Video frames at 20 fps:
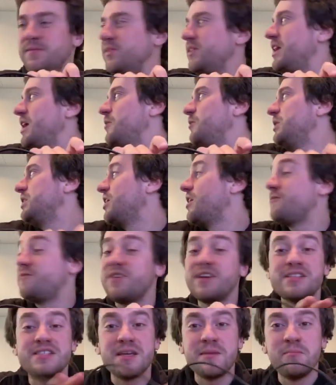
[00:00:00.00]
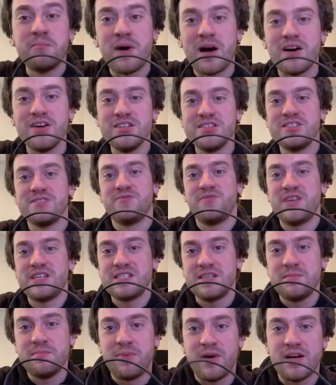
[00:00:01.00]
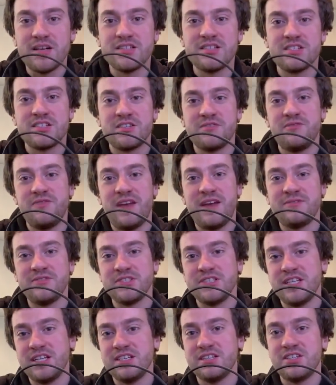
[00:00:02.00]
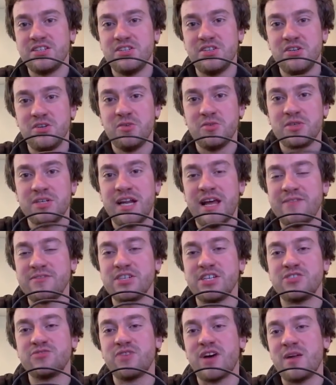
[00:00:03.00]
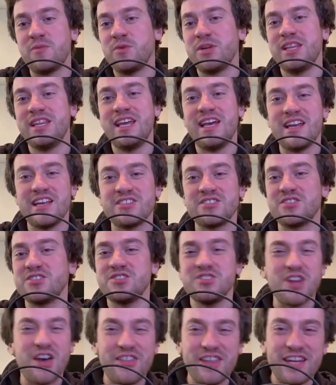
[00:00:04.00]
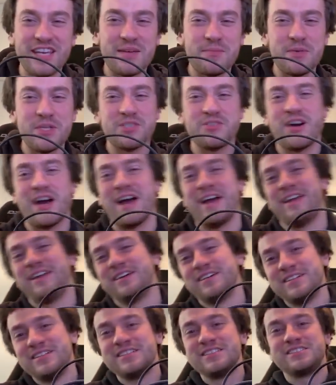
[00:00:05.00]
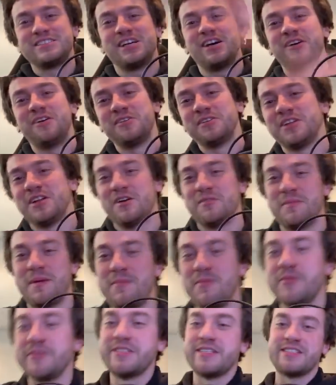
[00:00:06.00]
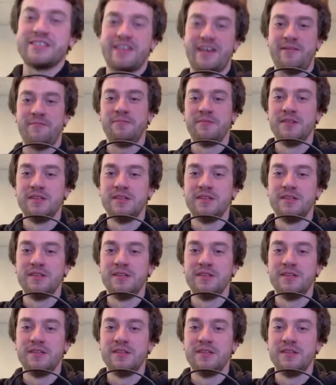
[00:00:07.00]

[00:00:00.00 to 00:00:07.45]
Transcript: Yeah, we love fixing bugs. Fixing bugs is our favorite thing to do. Did I ever get a ride one of the NX cars? No, they didn't give me a ride. So, you know, maybe it was a scam.